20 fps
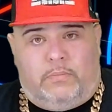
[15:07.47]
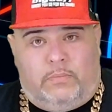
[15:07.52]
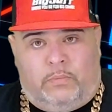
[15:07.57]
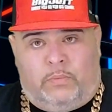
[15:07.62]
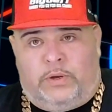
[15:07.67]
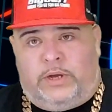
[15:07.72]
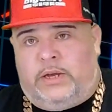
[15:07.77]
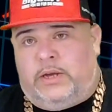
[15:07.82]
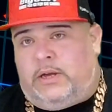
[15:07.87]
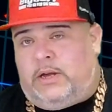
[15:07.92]

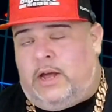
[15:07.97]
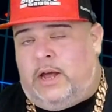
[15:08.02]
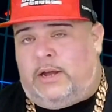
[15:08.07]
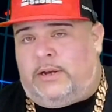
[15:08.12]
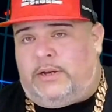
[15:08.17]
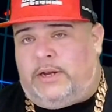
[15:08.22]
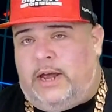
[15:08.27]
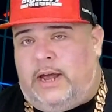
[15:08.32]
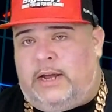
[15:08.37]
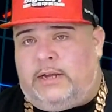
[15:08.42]
We
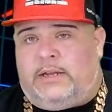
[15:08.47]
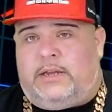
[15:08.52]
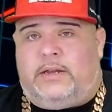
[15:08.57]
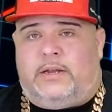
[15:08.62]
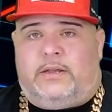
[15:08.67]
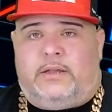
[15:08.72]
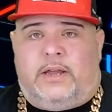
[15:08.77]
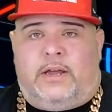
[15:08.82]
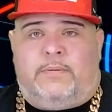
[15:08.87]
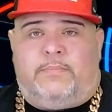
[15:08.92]

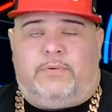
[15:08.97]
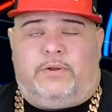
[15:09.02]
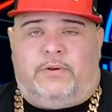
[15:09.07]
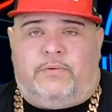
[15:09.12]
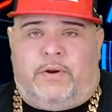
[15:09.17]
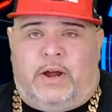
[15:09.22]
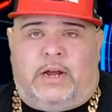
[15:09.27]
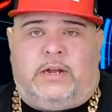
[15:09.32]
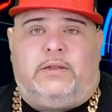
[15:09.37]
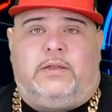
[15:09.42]
contacted them
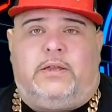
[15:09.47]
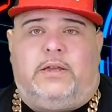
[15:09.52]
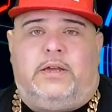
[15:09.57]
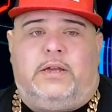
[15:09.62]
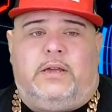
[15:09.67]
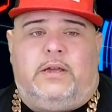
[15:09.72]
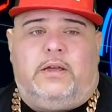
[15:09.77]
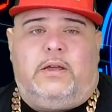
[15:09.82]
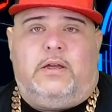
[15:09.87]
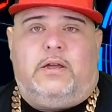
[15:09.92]

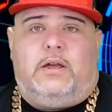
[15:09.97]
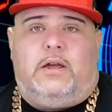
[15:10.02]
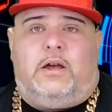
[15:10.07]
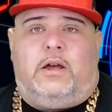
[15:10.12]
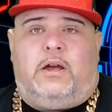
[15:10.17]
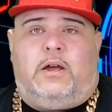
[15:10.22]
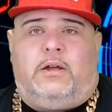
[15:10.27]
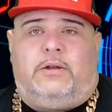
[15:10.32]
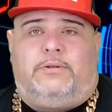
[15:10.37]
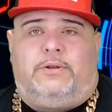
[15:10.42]
directly
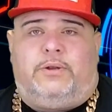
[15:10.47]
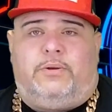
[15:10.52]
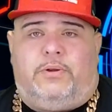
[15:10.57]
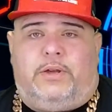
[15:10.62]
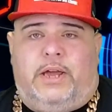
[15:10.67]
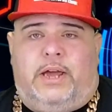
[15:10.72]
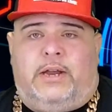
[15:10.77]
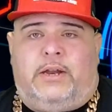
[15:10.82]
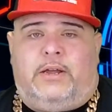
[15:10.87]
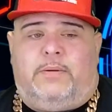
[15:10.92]
to
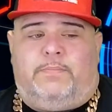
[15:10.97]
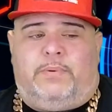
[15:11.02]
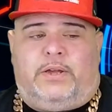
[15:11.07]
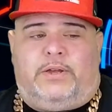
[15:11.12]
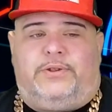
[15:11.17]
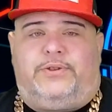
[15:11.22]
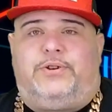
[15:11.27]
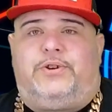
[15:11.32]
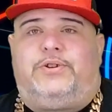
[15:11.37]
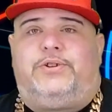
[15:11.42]
get it
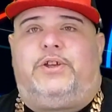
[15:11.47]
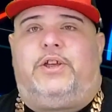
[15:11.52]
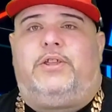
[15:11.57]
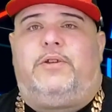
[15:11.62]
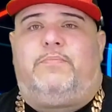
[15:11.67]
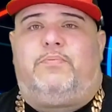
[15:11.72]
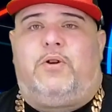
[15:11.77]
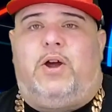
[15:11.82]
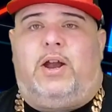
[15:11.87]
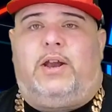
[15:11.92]
because there's other
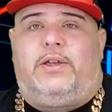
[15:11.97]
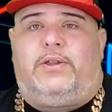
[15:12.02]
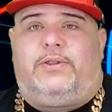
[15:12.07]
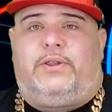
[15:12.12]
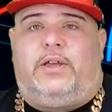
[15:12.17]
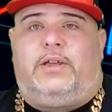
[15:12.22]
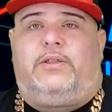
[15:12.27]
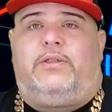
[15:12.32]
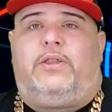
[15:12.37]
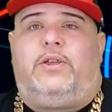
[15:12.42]
products
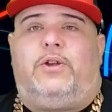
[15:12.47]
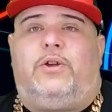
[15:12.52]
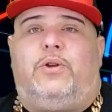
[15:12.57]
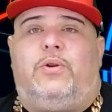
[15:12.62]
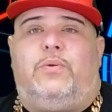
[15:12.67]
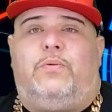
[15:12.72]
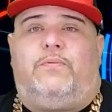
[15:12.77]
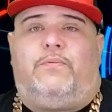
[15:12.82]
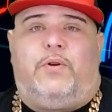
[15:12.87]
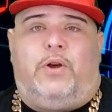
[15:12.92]
like the
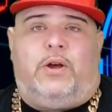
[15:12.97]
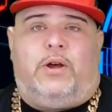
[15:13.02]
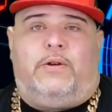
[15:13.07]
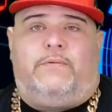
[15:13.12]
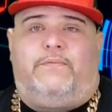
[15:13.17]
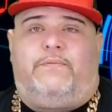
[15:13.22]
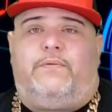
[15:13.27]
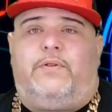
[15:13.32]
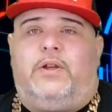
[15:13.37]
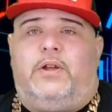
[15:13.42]
Goof
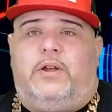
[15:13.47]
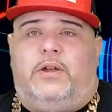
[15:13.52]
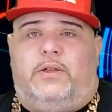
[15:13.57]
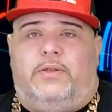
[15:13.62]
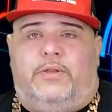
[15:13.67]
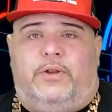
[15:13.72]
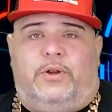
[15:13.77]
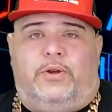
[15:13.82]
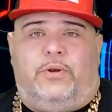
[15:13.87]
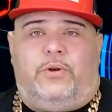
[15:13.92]
Off,
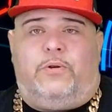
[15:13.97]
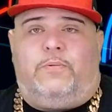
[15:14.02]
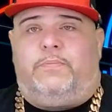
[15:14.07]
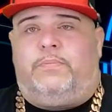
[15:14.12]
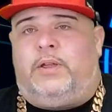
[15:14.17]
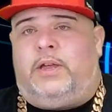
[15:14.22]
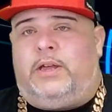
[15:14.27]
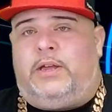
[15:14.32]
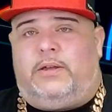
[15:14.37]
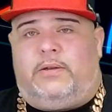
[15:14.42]
the Goop,
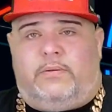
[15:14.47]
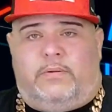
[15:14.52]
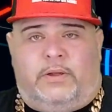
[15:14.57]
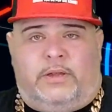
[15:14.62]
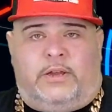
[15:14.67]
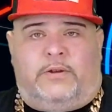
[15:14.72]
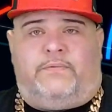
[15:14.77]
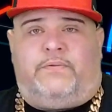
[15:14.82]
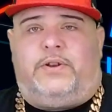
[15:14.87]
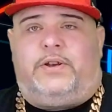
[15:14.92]
like
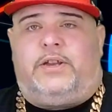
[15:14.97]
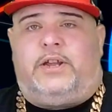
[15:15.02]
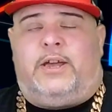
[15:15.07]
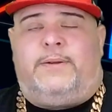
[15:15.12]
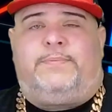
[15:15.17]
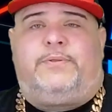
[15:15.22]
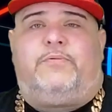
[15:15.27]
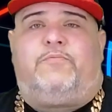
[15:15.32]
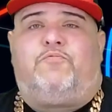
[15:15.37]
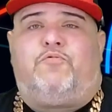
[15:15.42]
different
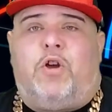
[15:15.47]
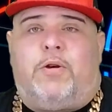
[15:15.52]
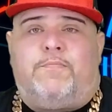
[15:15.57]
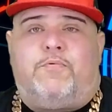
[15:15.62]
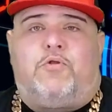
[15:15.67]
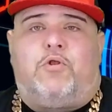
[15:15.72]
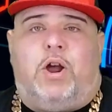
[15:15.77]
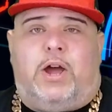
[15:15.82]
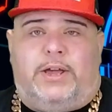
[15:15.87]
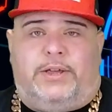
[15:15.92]
types of
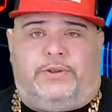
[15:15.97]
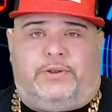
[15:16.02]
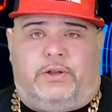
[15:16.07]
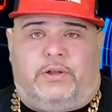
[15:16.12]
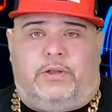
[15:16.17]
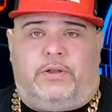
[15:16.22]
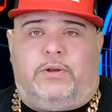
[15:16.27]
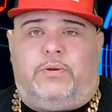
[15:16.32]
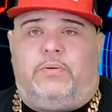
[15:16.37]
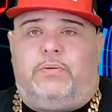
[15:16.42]
rubberized
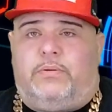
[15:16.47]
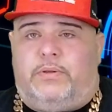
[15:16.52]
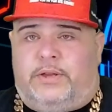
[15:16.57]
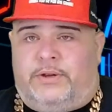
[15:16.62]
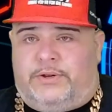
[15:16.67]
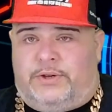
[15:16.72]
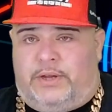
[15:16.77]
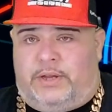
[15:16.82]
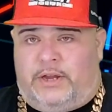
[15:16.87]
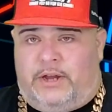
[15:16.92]
glue.
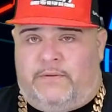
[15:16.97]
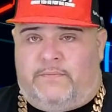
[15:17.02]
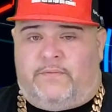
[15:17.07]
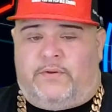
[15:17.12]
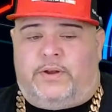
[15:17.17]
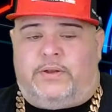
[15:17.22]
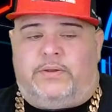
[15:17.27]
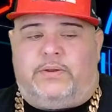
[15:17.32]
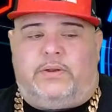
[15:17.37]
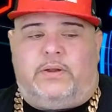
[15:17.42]
There's a
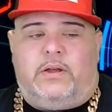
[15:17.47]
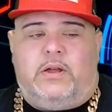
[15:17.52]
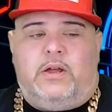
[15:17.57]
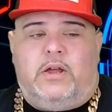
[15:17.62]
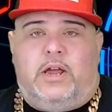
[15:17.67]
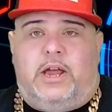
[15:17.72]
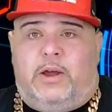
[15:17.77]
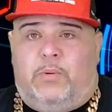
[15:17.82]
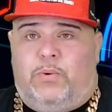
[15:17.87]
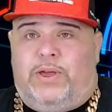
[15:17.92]
difference.
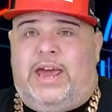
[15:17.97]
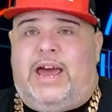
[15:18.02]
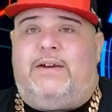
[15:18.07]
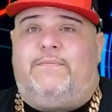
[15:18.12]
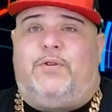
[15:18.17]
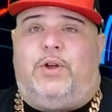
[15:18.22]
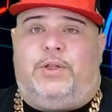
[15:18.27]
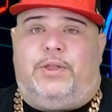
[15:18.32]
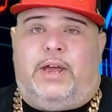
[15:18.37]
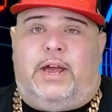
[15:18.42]
And we have
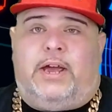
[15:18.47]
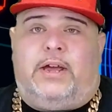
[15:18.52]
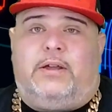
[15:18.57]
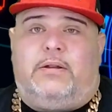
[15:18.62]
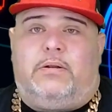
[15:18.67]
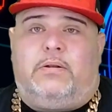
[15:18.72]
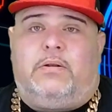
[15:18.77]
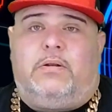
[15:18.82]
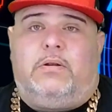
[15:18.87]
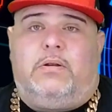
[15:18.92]
all
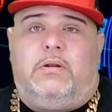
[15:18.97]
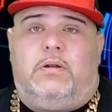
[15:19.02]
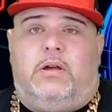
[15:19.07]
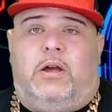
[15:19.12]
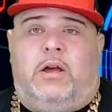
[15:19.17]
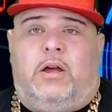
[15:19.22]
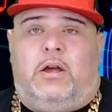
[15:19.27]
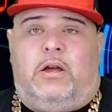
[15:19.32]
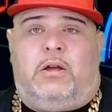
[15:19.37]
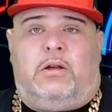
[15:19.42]
that,
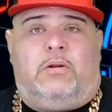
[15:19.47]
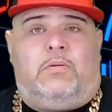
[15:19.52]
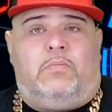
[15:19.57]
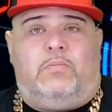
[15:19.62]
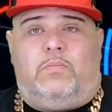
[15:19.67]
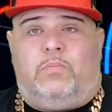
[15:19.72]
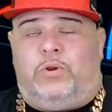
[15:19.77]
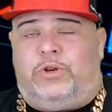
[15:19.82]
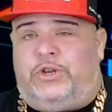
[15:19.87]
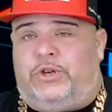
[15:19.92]

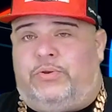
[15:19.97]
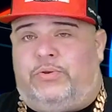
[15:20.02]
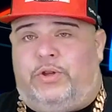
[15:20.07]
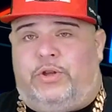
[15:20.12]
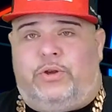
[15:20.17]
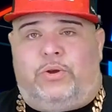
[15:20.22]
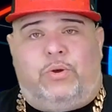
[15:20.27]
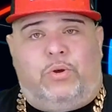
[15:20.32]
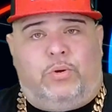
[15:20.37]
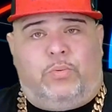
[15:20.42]
which is
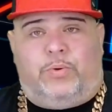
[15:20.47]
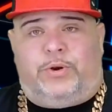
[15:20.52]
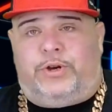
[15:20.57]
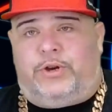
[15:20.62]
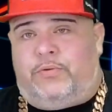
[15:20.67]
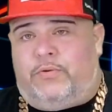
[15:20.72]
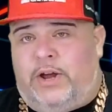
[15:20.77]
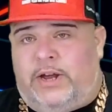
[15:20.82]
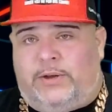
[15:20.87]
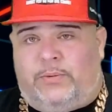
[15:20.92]
really cool, and we're
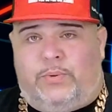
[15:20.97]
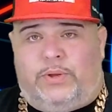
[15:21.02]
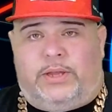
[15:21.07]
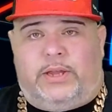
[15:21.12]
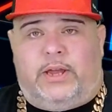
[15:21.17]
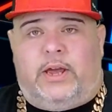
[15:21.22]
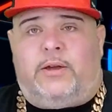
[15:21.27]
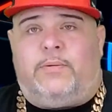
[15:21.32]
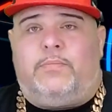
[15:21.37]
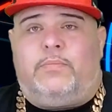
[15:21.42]
direct with
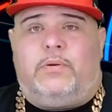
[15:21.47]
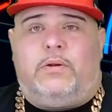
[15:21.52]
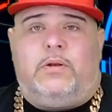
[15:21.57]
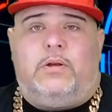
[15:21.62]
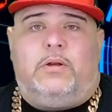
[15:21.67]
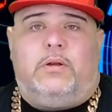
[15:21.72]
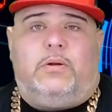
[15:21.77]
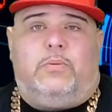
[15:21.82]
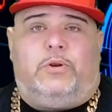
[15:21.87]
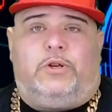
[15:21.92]
them,
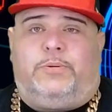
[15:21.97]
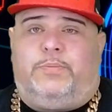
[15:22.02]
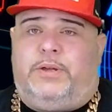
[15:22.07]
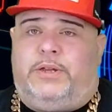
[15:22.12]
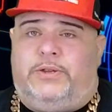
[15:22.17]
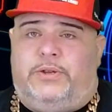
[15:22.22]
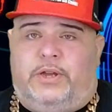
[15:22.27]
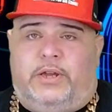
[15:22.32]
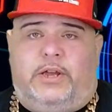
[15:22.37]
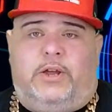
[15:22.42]
which
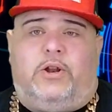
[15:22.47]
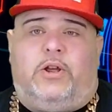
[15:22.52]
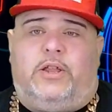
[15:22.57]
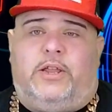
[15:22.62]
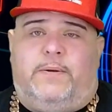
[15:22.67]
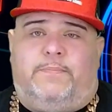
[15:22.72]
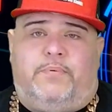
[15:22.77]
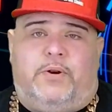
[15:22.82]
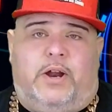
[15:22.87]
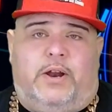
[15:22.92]
means you can get all
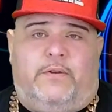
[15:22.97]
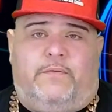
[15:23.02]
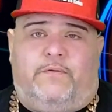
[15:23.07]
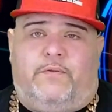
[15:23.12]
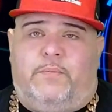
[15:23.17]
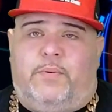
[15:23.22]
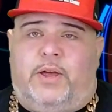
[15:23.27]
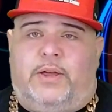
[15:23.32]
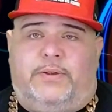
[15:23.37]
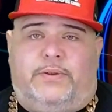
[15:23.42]
that product
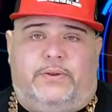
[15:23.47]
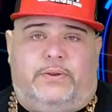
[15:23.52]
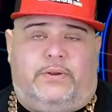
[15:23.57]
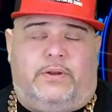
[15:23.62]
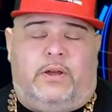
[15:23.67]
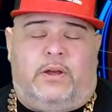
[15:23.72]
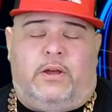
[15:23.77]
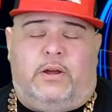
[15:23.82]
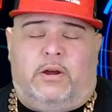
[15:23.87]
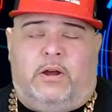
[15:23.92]
from us
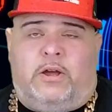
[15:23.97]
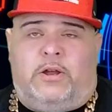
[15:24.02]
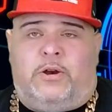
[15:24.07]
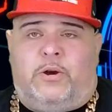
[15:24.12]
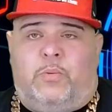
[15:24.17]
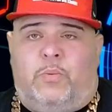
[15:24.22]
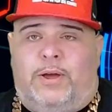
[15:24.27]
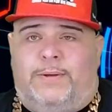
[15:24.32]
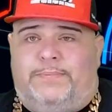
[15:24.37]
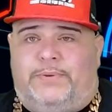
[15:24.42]
on our
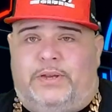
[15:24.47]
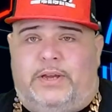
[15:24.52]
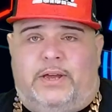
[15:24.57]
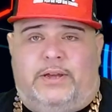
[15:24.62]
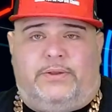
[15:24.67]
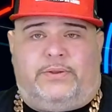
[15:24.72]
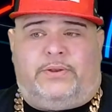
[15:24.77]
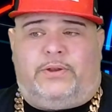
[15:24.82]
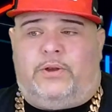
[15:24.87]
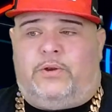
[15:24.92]

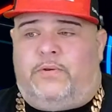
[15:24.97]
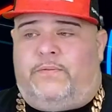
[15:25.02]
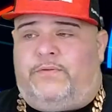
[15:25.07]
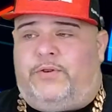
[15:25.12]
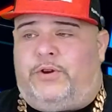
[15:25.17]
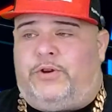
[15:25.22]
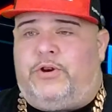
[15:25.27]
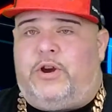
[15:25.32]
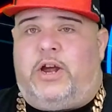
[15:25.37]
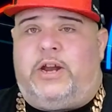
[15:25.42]
website. So if
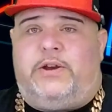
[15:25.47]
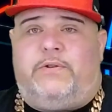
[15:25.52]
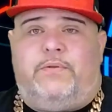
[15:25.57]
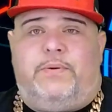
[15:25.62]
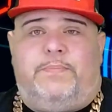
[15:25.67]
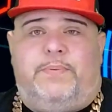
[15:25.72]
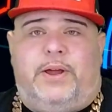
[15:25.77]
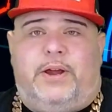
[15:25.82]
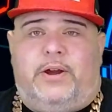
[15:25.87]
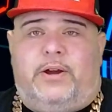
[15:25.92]
you're trying to
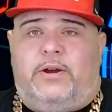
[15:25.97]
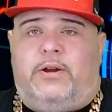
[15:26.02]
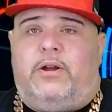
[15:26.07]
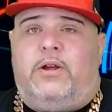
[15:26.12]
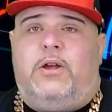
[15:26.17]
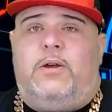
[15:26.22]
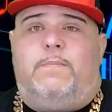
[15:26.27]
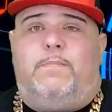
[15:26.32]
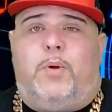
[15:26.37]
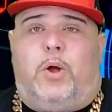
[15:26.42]

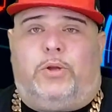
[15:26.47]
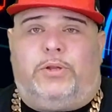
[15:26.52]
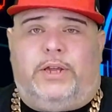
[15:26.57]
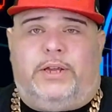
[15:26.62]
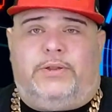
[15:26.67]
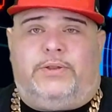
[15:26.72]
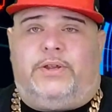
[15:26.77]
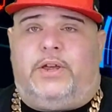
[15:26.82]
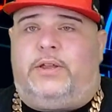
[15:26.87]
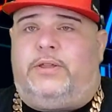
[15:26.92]
repair
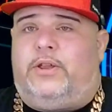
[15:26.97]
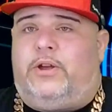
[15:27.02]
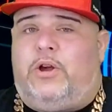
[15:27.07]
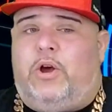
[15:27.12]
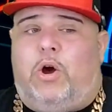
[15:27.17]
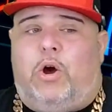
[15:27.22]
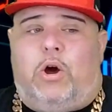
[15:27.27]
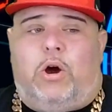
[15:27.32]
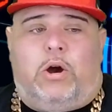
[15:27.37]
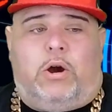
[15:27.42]
moldings on the
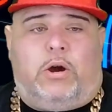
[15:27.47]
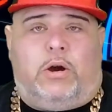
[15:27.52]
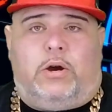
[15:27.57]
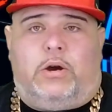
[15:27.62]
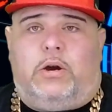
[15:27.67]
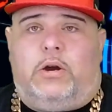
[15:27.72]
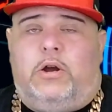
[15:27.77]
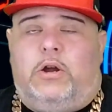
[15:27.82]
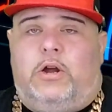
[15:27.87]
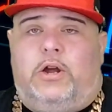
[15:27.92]

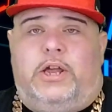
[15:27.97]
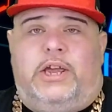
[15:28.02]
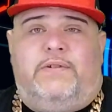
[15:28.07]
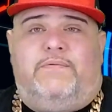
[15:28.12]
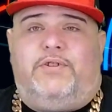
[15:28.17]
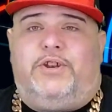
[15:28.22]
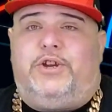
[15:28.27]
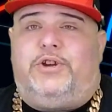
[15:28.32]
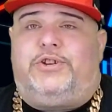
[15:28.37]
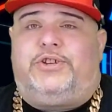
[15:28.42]
car,
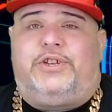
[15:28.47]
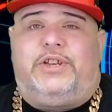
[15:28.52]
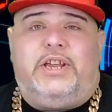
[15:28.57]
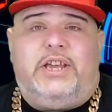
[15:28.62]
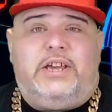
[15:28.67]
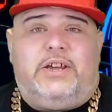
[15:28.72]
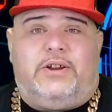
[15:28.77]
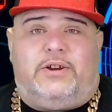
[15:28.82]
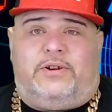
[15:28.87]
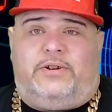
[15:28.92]
even your
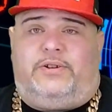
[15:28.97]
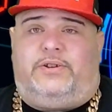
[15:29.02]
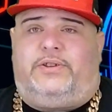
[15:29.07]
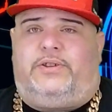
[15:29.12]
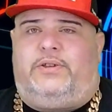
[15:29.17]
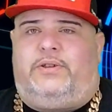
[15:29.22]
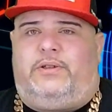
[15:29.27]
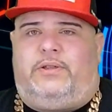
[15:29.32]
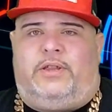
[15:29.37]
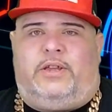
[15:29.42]
sneakers,
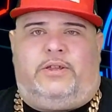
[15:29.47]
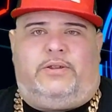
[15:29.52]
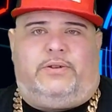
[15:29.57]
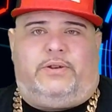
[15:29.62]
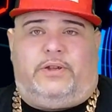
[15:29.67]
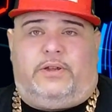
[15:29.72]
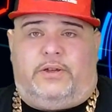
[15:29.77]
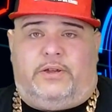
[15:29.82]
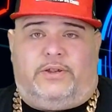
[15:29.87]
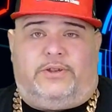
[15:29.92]
there's
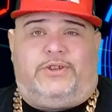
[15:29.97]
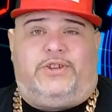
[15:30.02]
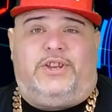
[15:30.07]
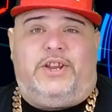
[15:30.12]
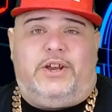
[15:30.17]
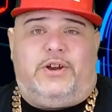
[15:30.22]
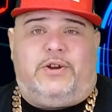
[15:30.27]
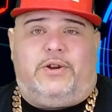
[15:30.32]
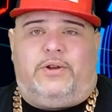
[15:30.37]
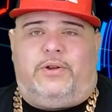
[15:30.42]
a
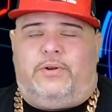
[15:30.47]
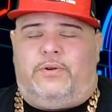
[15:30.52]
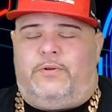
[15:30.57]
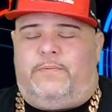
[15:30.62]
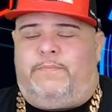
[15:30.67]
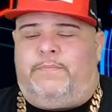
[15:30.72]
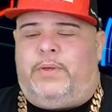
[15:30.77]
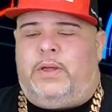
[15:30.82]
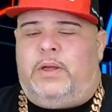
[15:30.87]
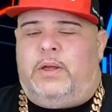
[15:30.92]
sneaker goop.